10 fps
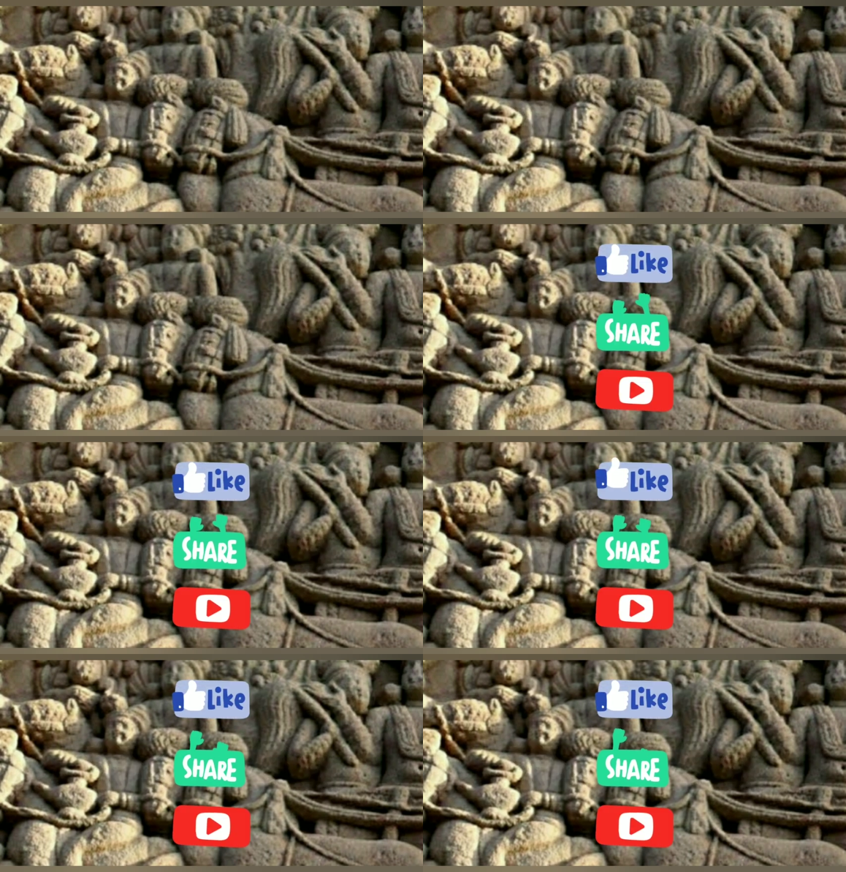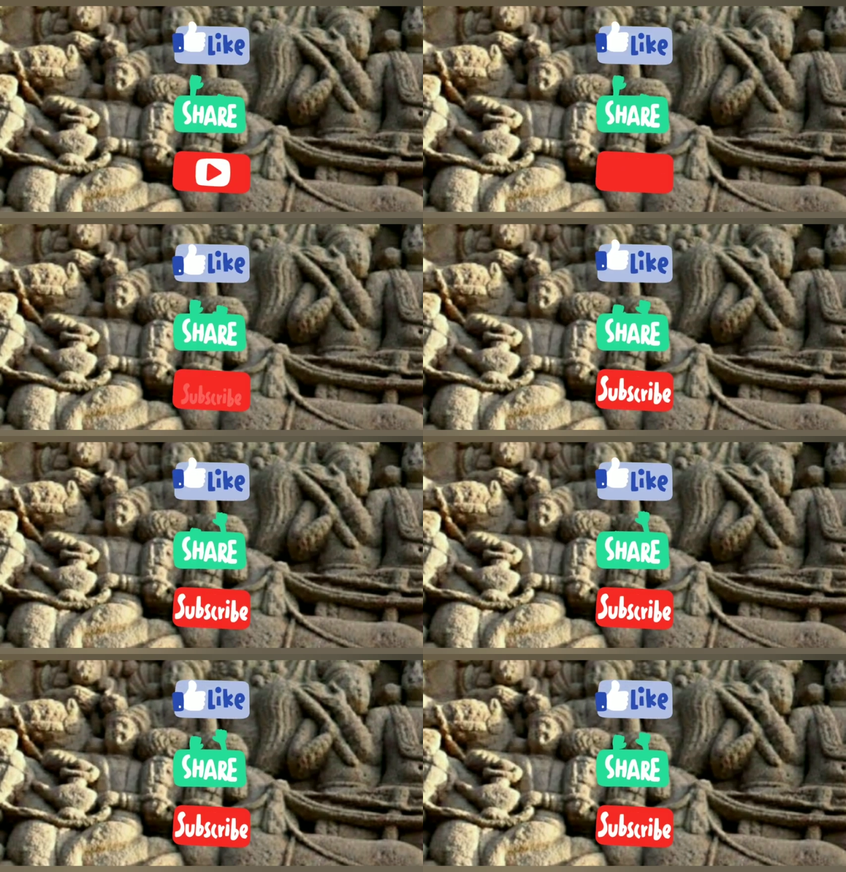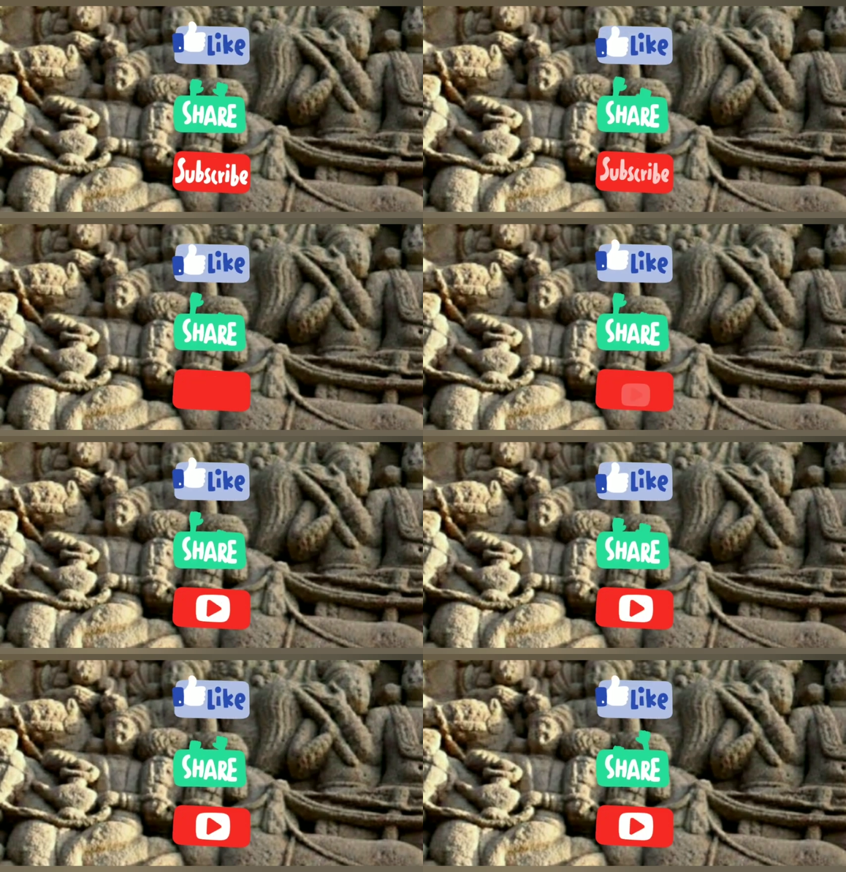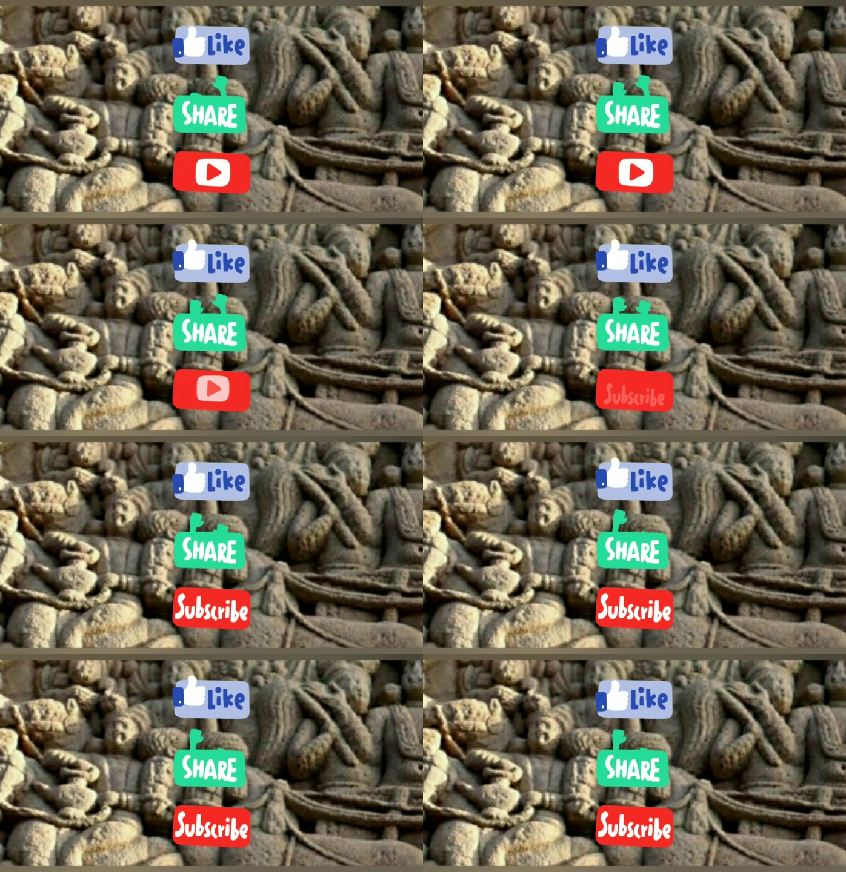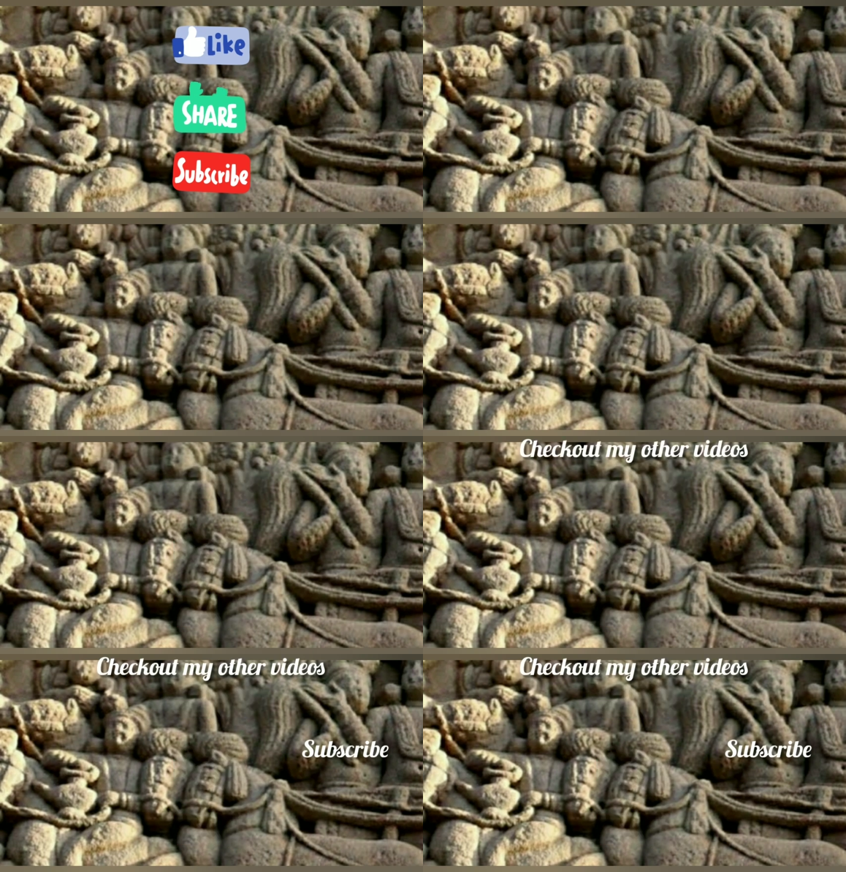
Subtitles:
Nobody's mouth can be seen.